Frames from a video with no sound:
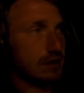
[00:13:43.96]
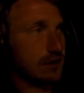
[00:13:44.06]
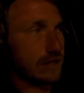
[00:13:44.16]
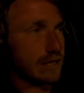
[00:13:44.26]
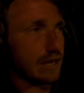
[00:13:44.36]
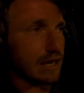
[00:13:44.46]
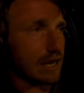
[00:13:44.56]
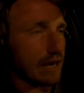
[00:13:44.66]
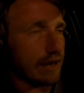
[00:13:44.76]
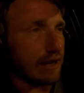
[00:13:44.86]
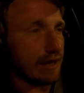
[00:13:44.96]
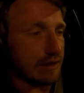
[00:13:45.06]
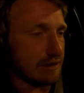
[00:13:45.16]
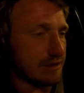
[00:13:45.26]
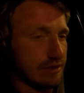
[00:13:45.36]
Like, I
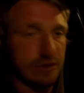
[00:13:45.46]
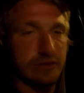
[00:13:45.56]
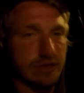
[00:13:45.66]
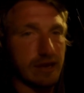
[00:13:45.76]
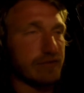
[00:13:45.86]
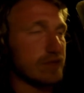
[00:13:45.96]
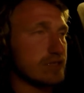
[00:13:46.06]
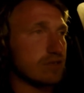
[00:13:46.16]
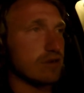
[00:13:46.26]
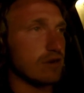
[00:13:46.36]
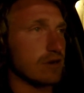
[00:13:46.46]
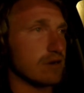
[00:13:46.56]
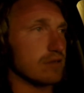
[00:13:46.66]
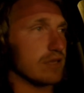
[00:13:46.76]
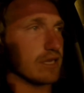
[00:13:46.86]
still drive this
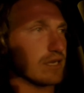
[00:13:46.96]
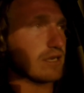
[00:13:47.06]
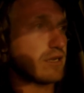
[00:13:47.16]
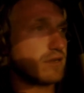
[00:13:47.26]
car, like,